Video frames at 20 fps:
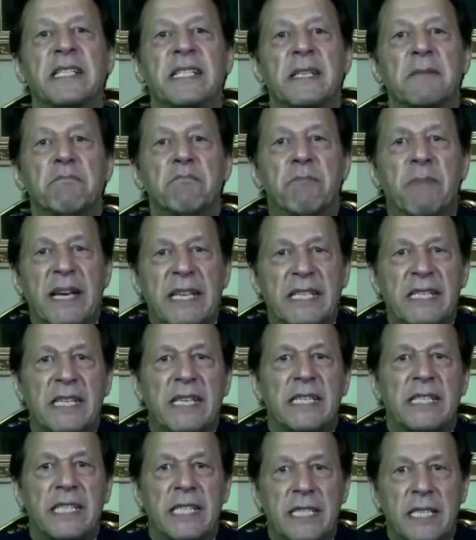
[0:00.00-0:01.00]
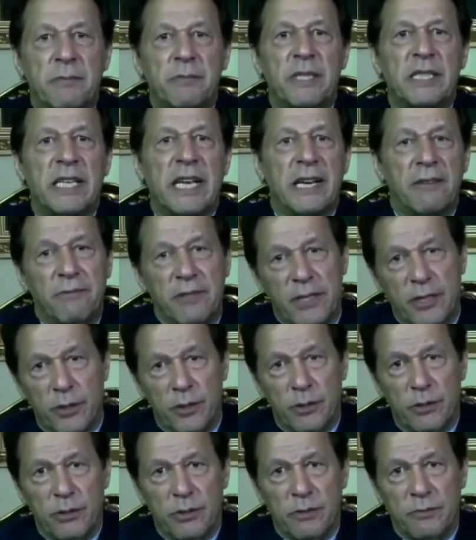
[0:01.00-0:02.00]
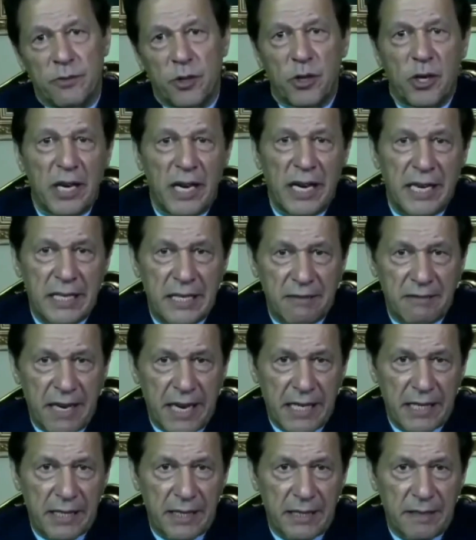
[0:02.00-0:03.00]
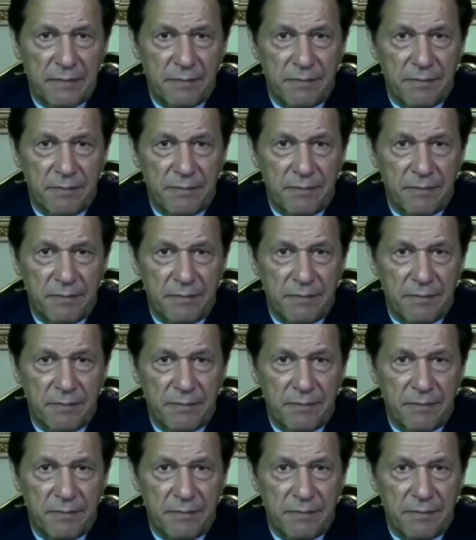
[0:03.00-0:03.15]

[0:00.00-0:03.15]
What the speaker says: the best legitimate avenue for collective action